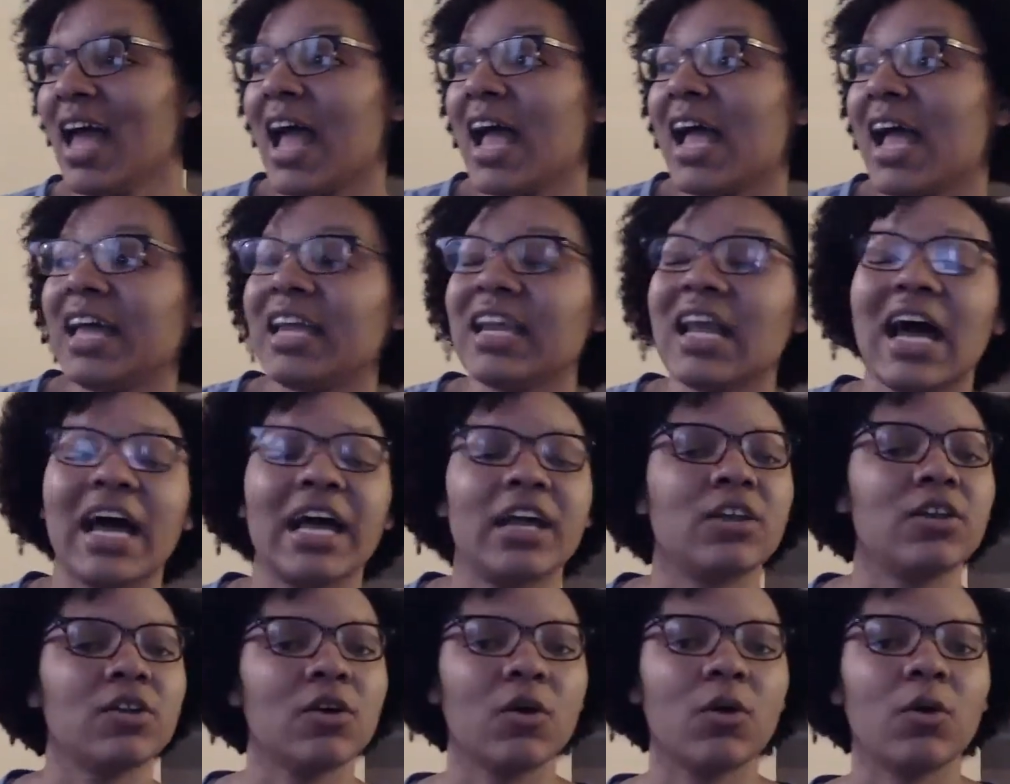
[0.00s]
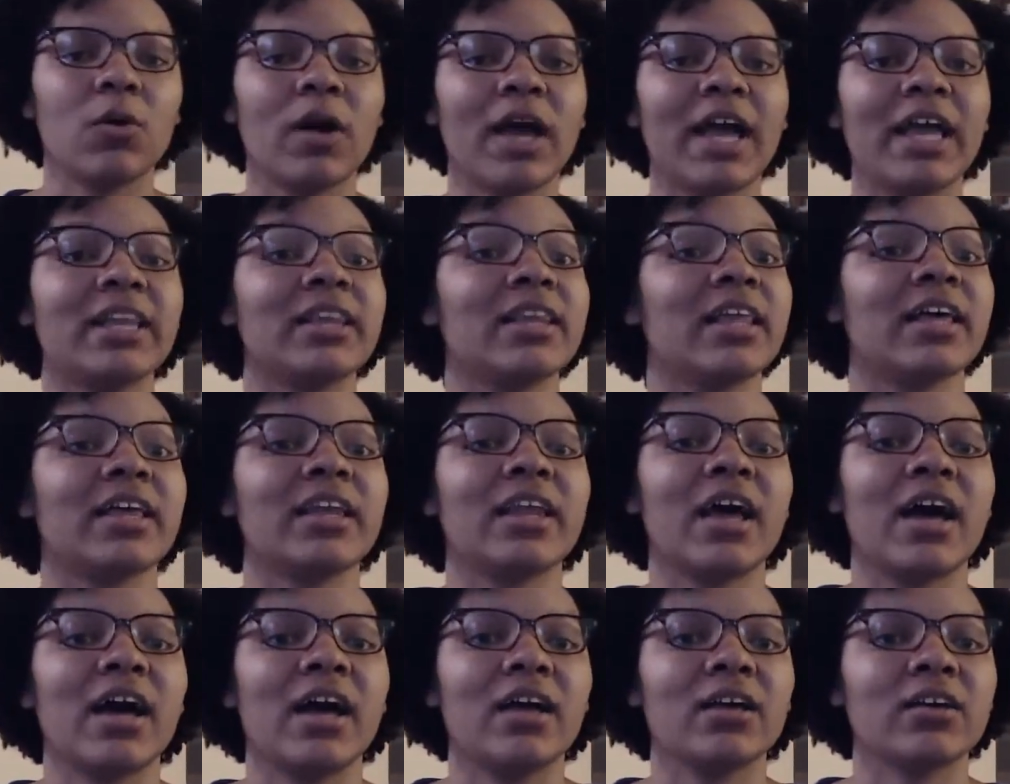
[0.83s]
And I know, and then
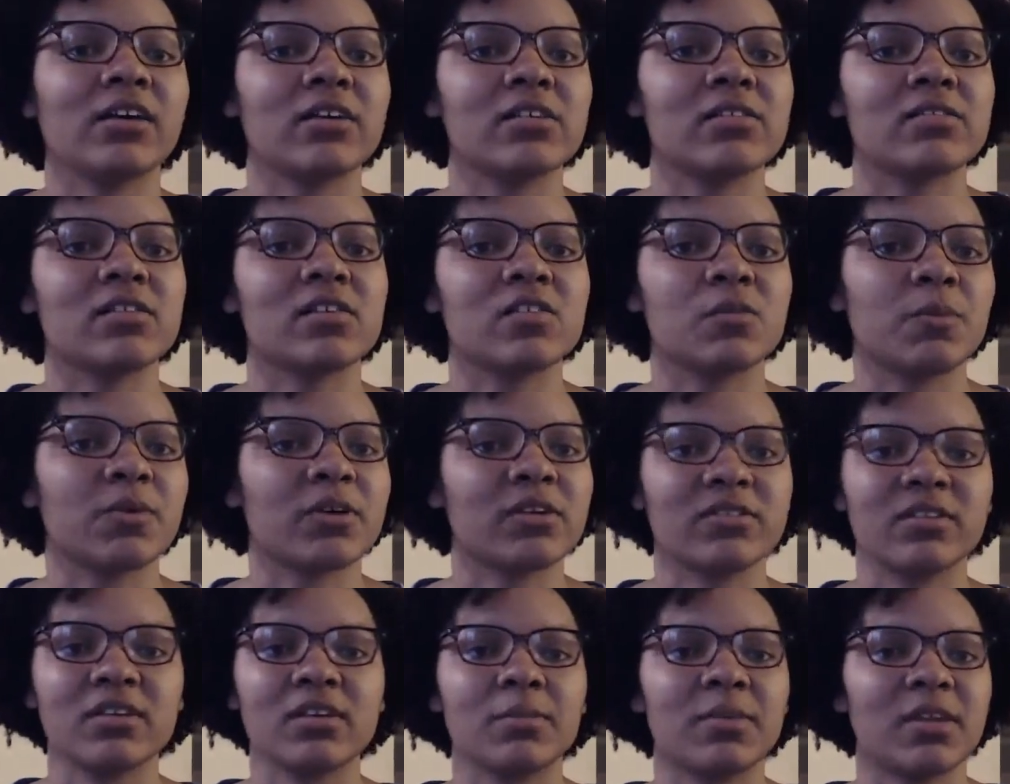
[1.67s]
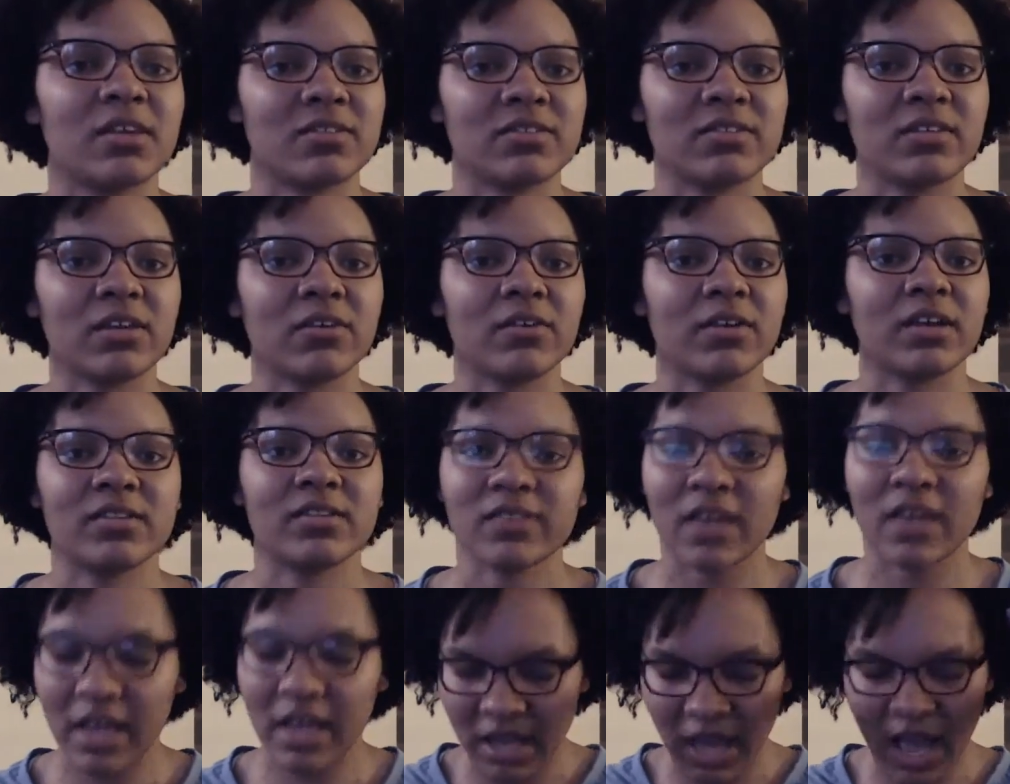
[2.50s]
because this book is going to be a series,
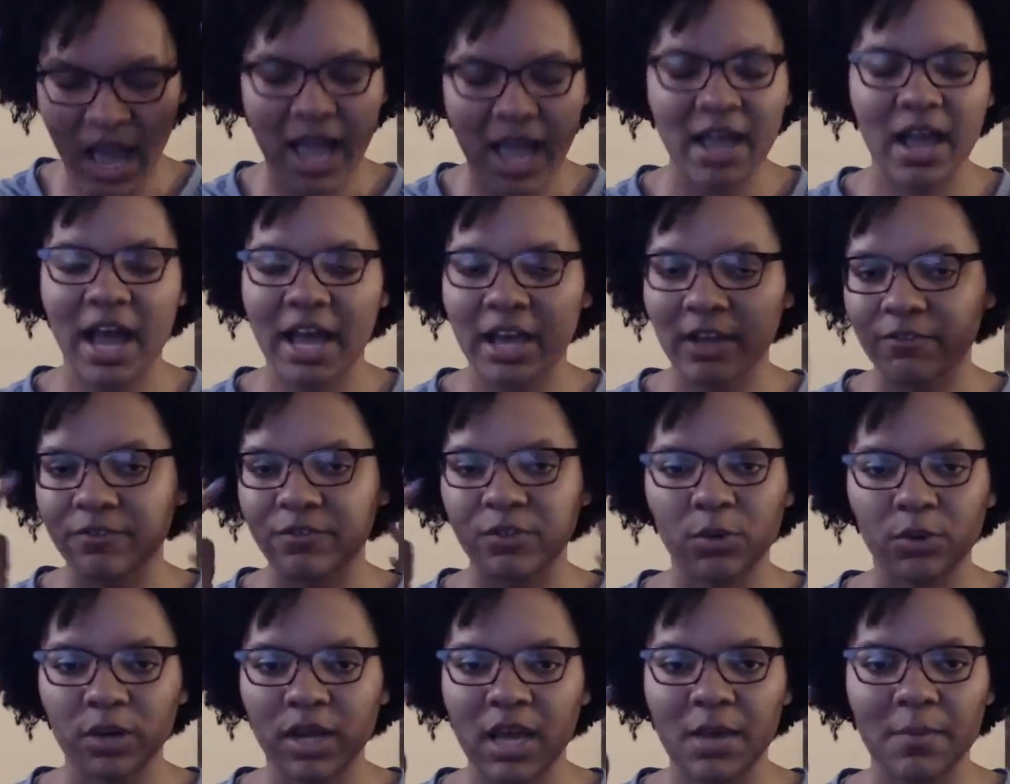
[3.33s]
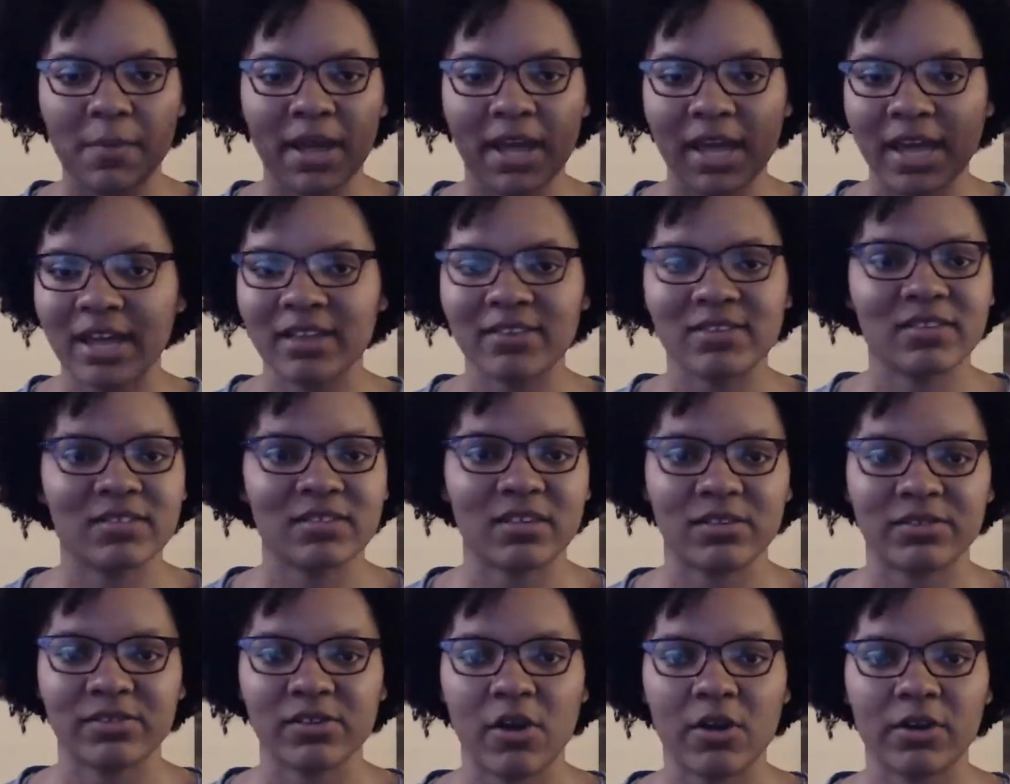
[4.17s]
I've known it in my head since I
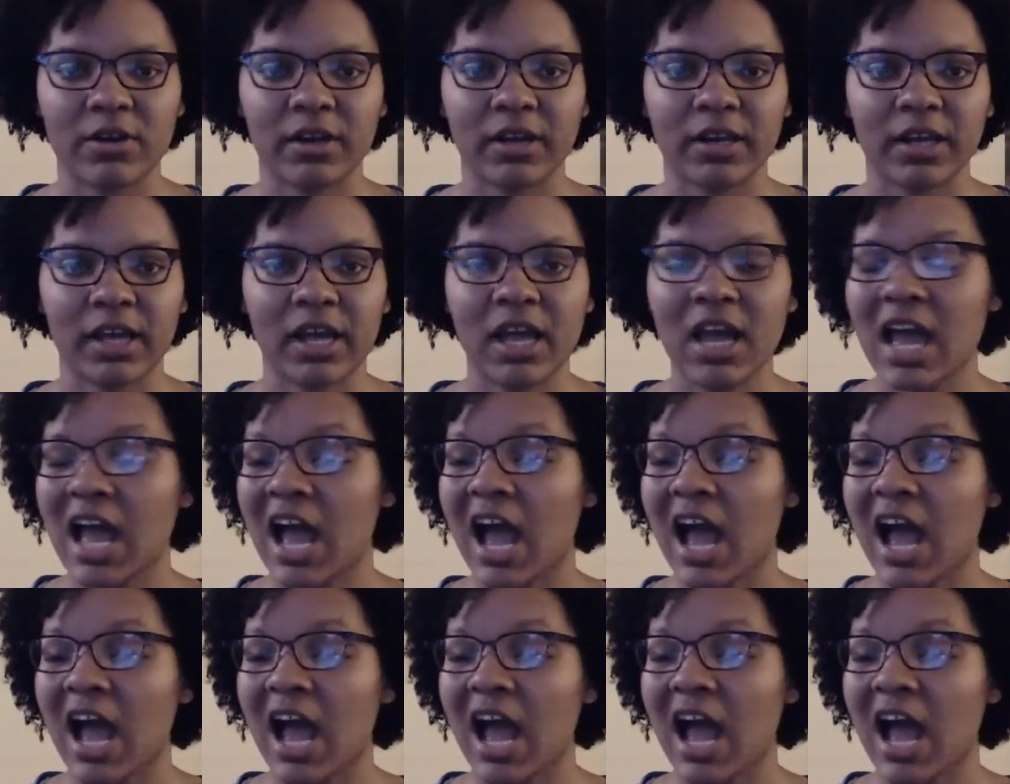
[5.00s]
started it.